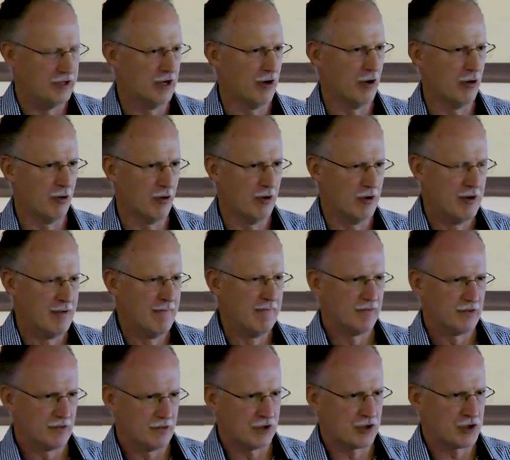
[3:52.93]
You know
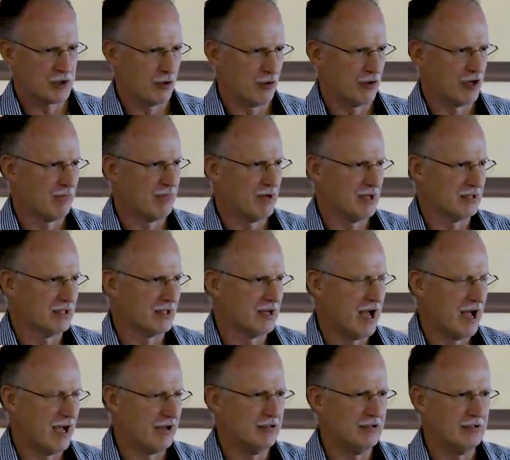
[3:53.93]
the story about the
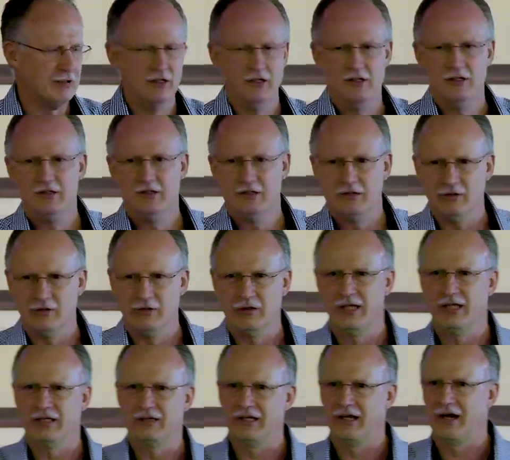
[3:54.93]
guy who who
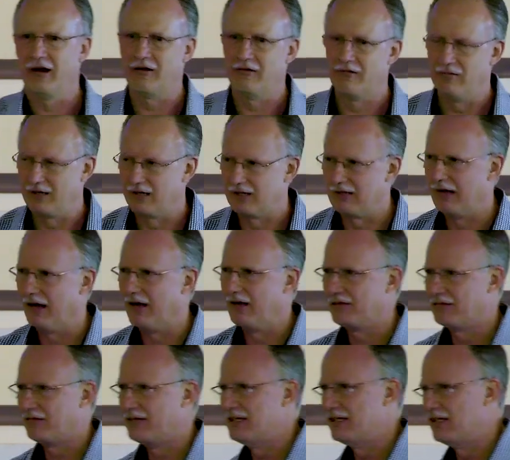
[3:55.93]
hit the arrow into the
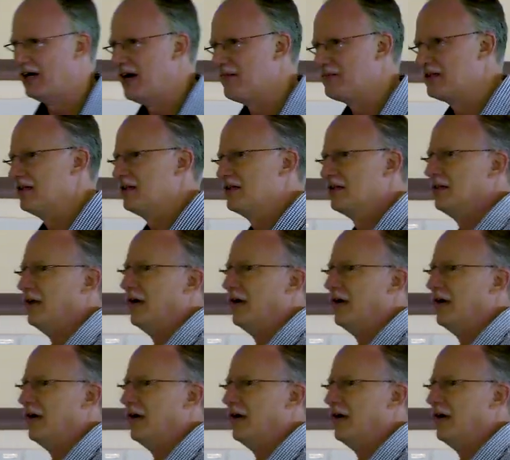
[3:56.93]
ground three times, and,